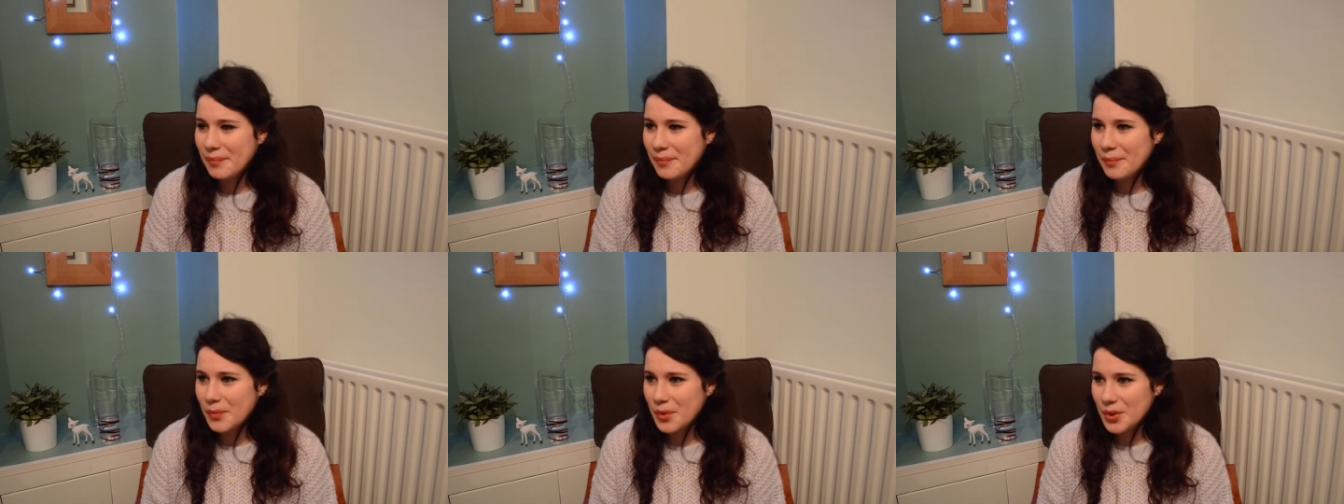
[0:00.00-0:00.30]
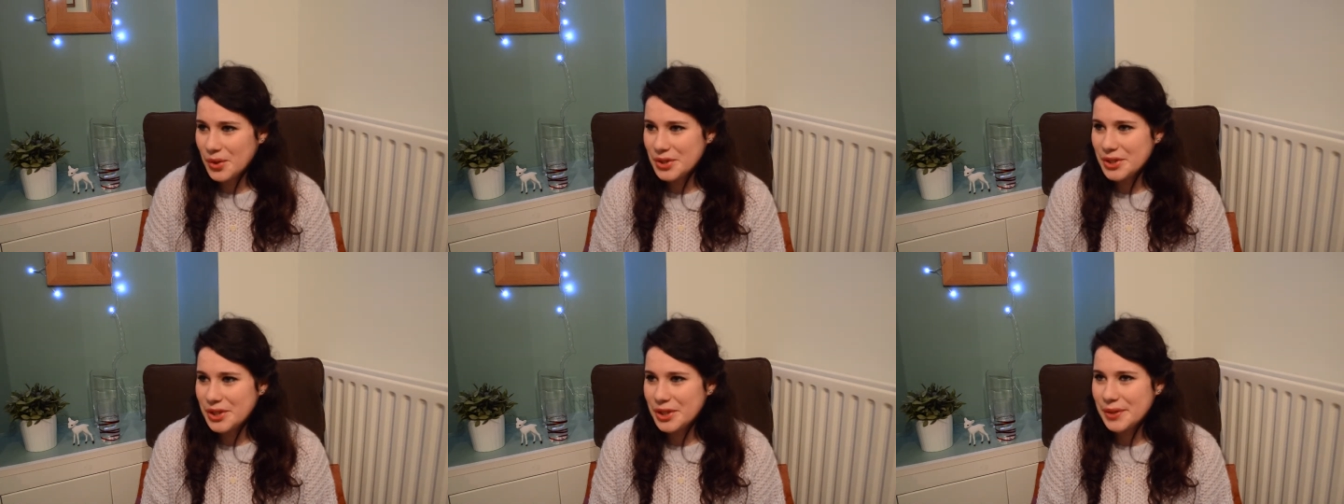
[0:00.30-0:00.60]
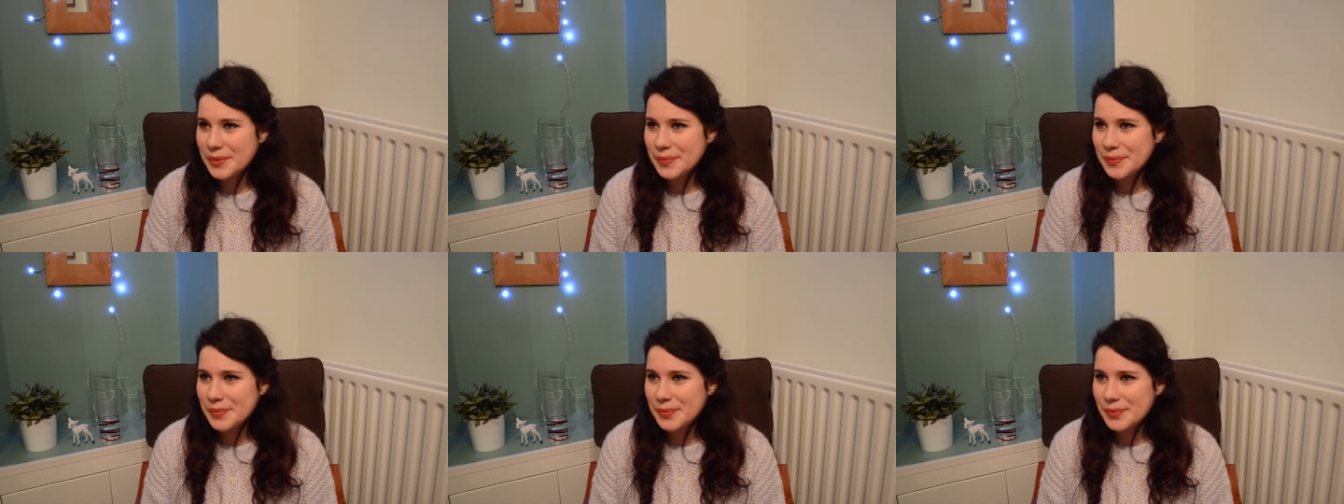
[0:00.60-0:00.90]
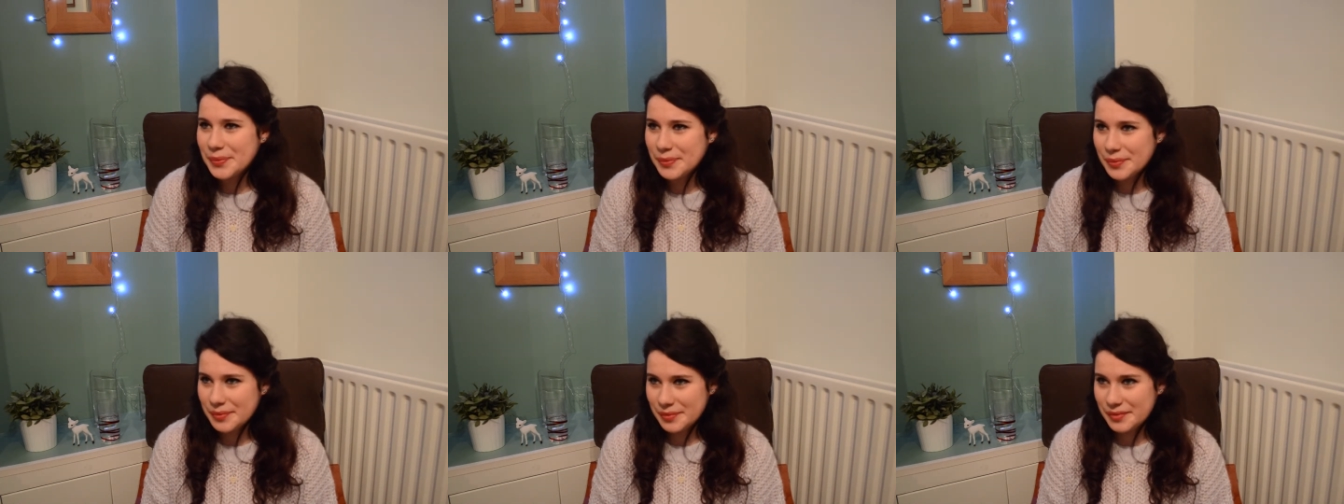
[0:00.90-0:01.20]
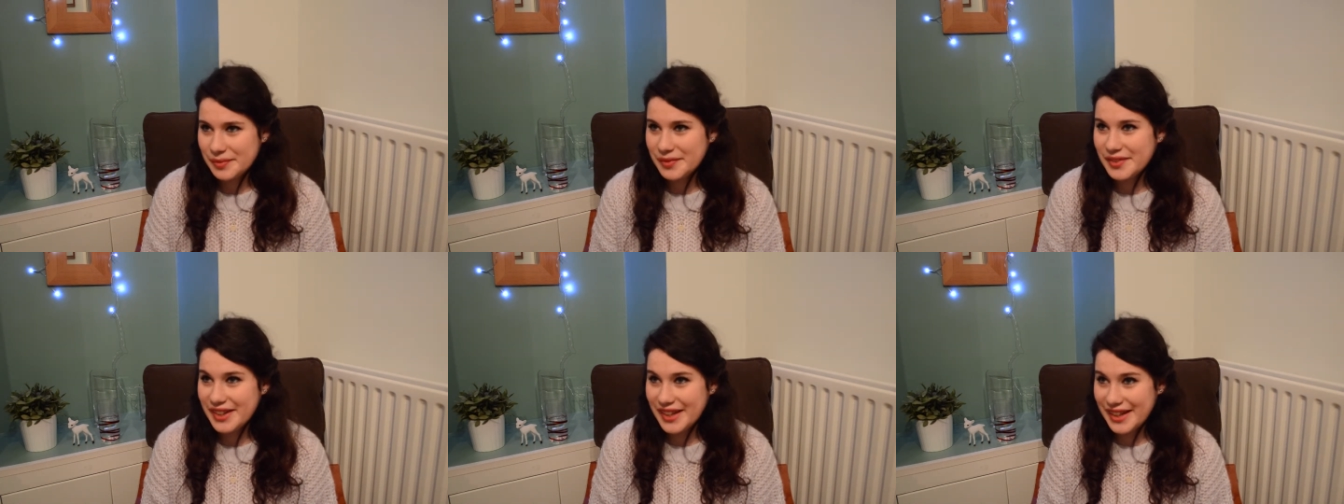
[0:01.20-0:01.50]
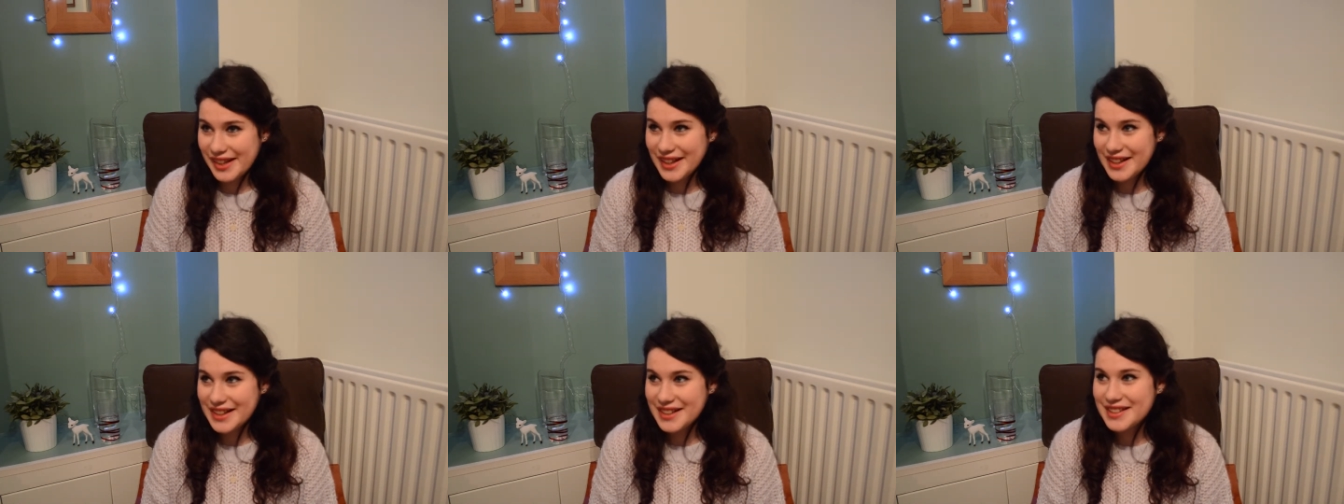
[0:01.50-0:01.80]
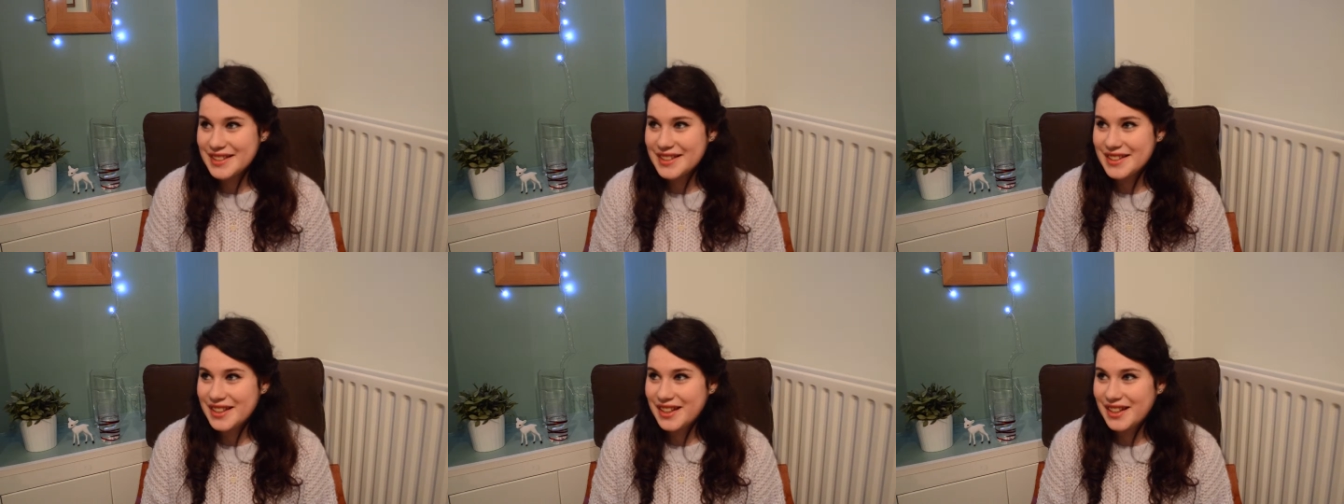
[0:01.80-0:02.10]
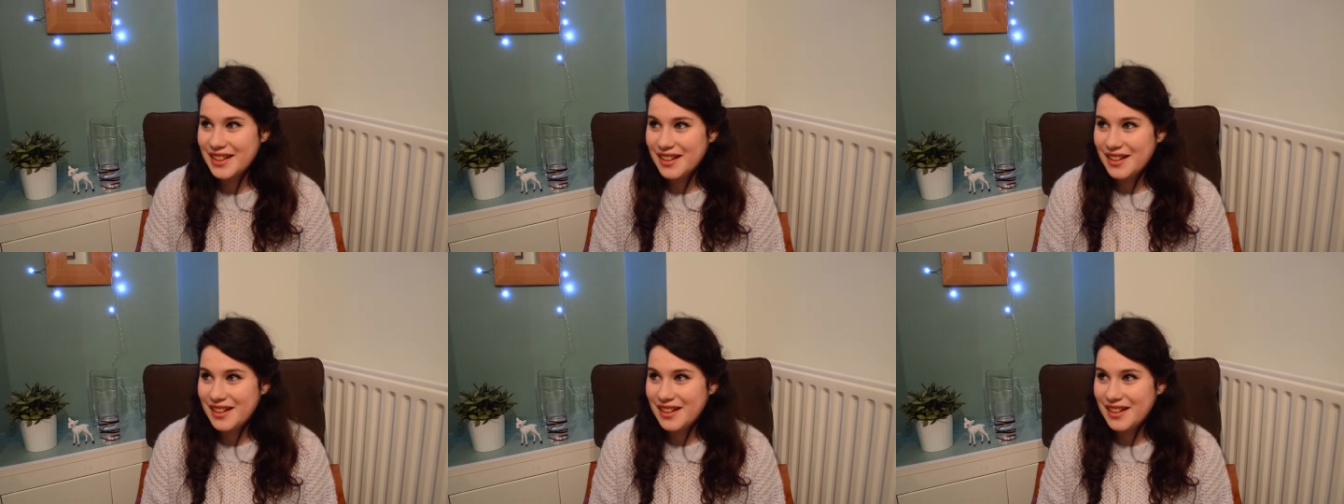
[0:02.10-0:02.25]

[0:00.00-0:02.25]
Water. Yes.